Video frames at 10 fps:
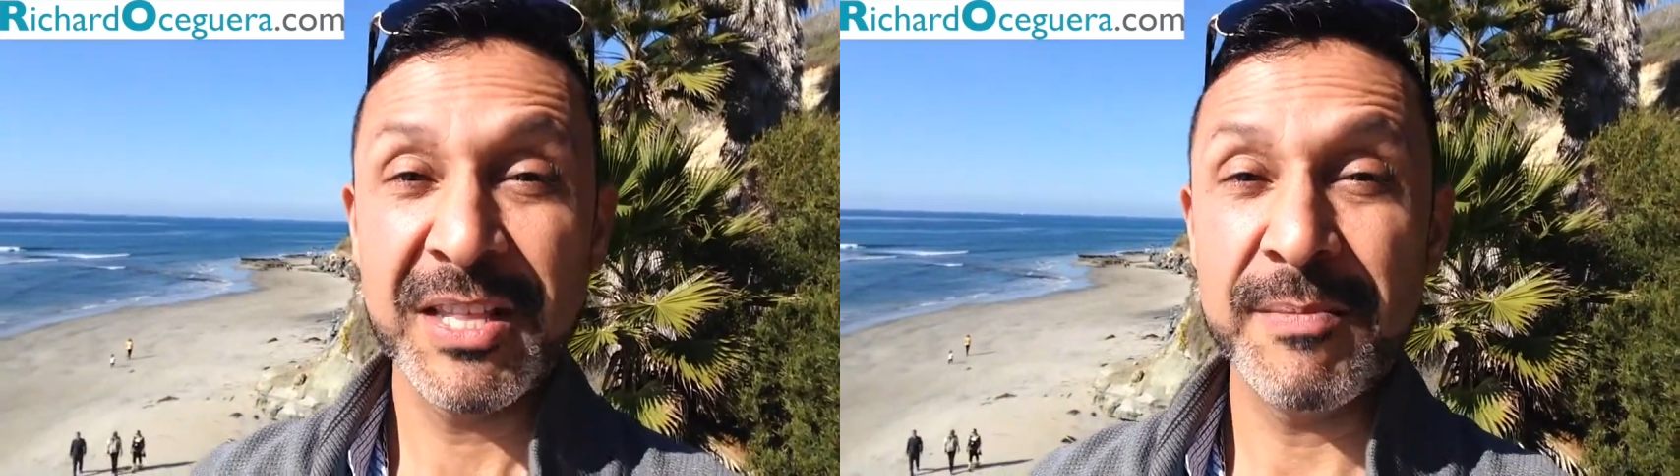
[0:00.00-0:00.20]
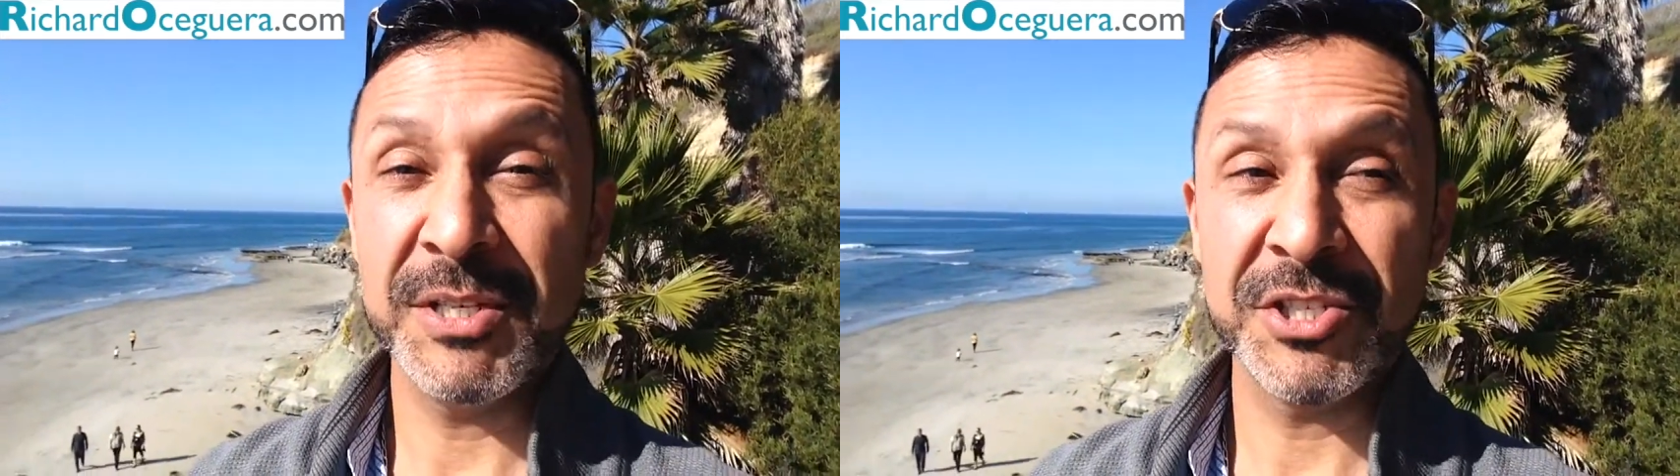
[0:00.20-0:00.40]

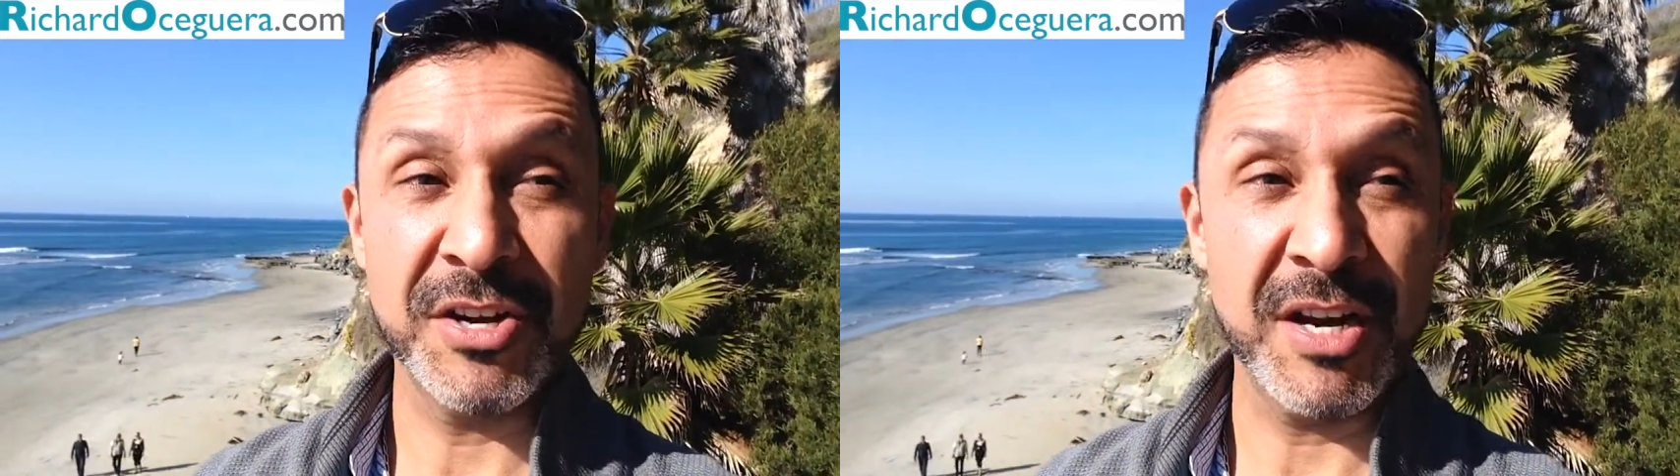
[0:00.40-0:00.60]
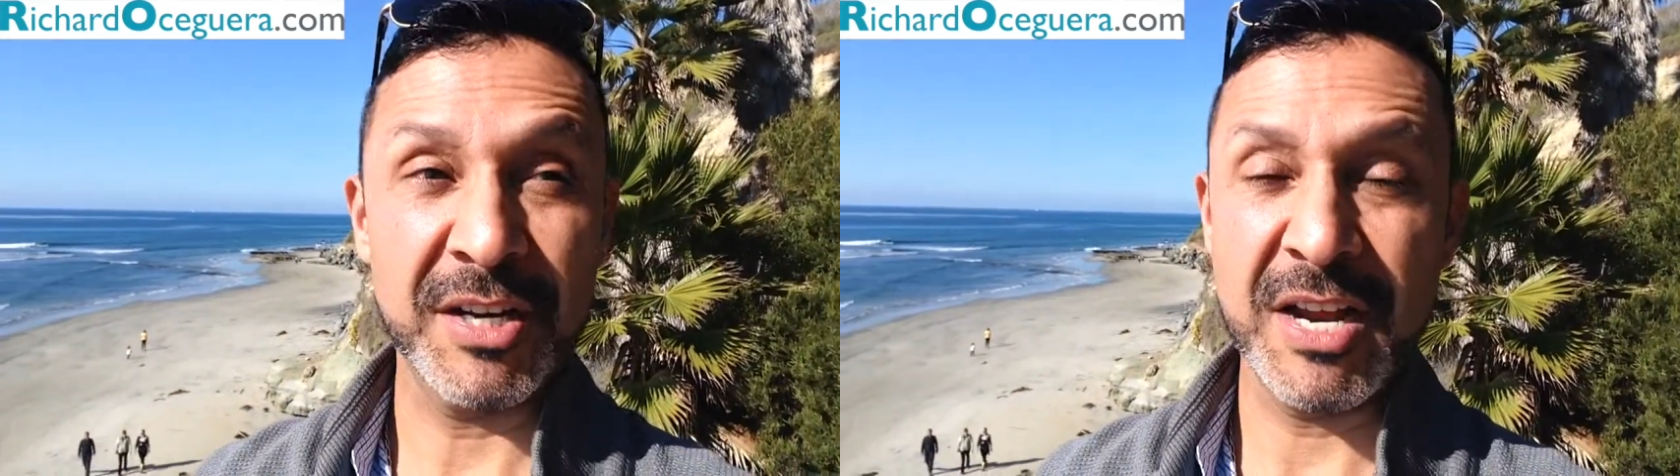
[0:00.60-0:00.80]
that means you're
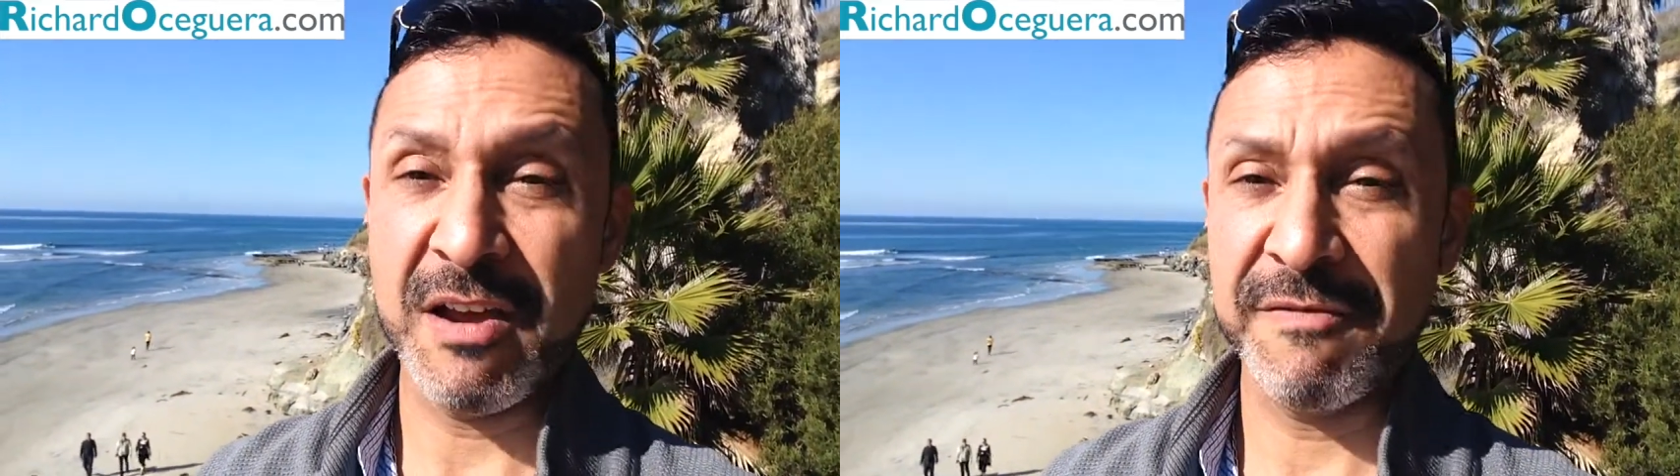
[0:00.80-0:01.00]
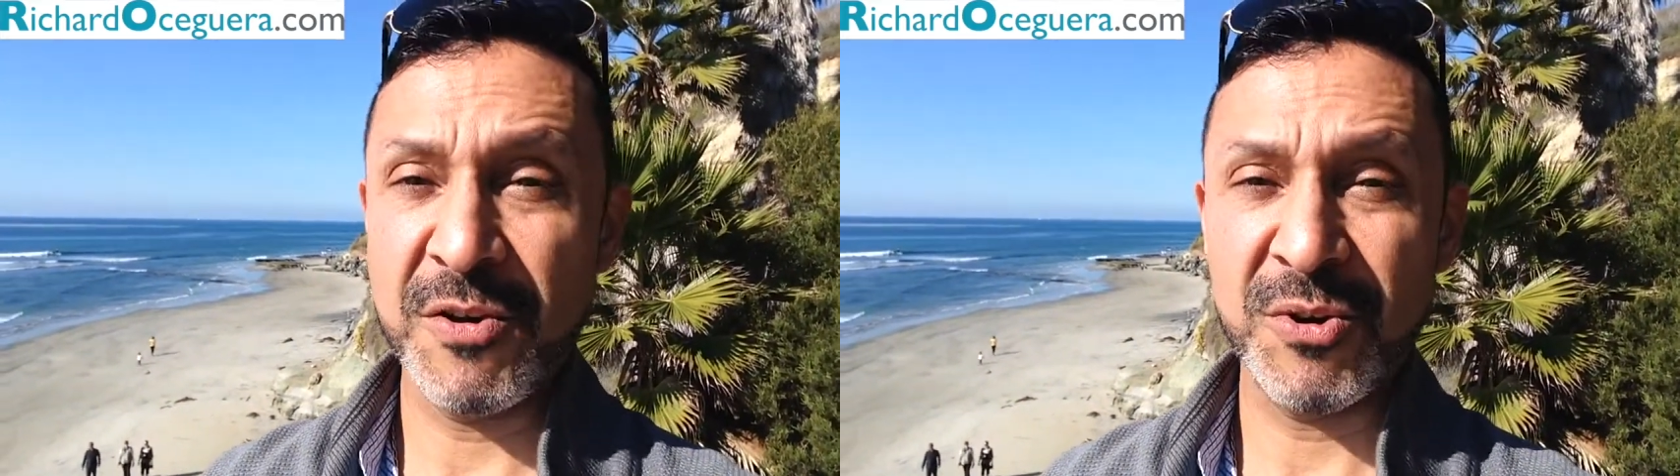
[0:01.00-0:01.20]
not going to
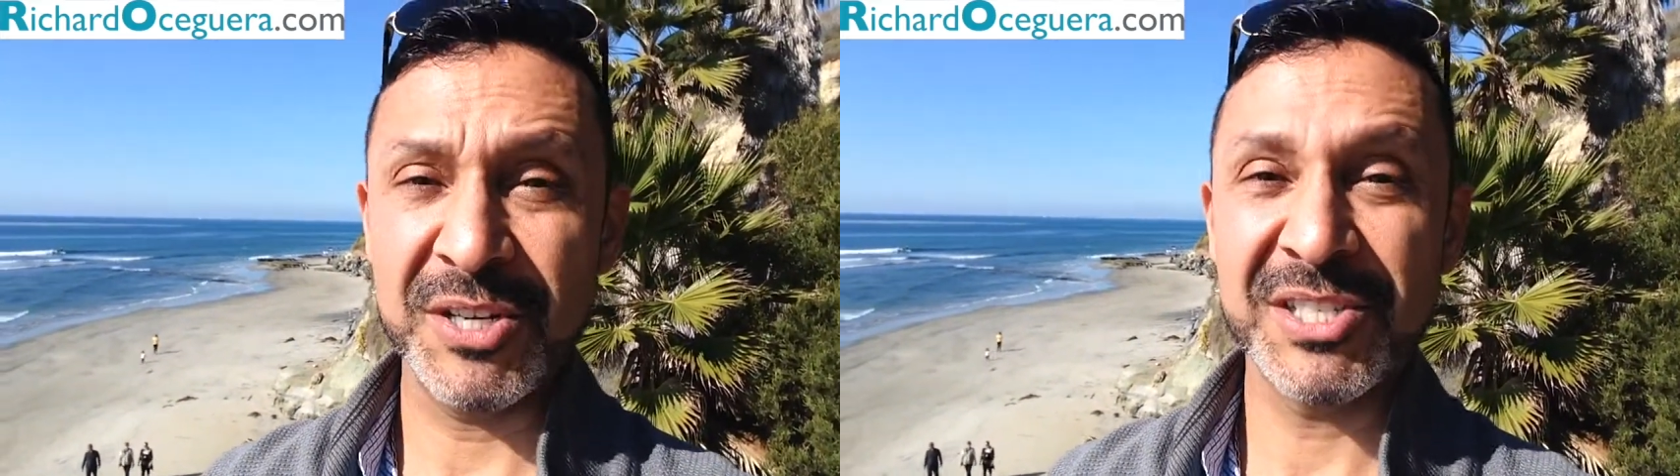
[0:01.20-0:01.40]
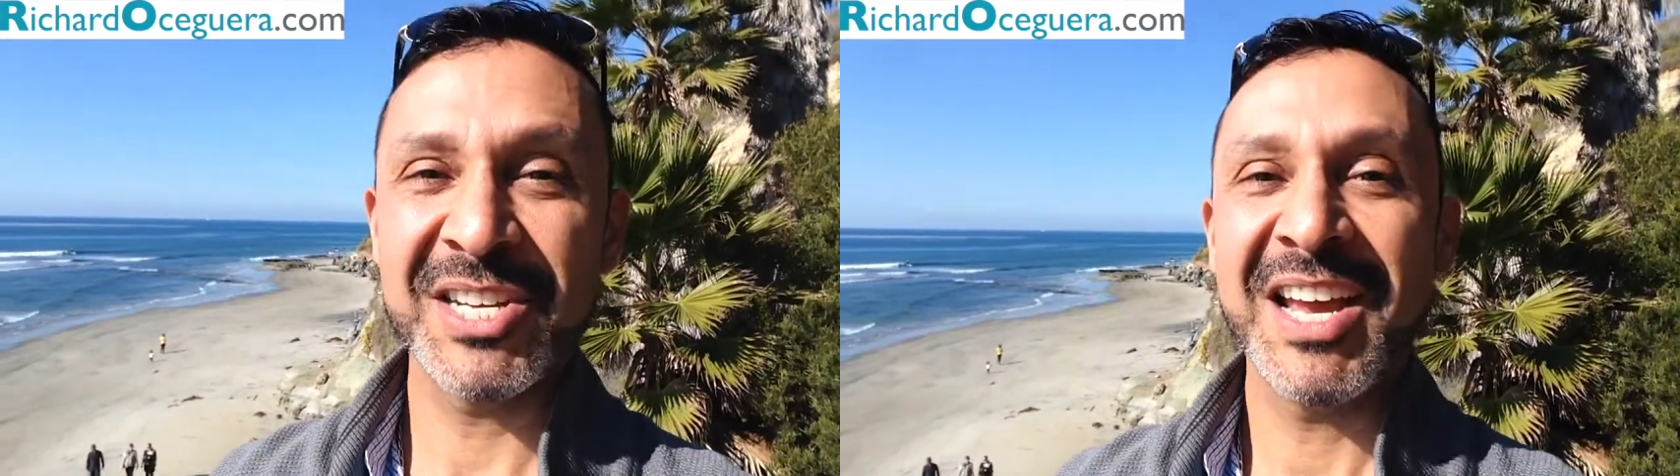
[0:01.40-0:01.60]
have
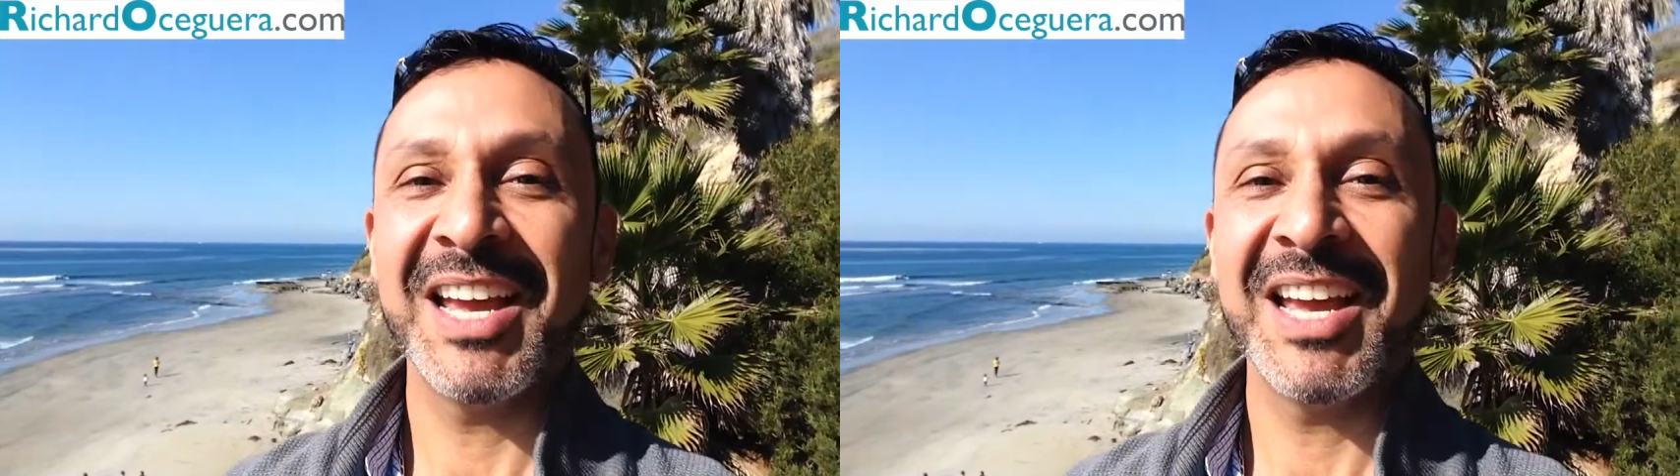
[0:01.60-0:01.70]
focus,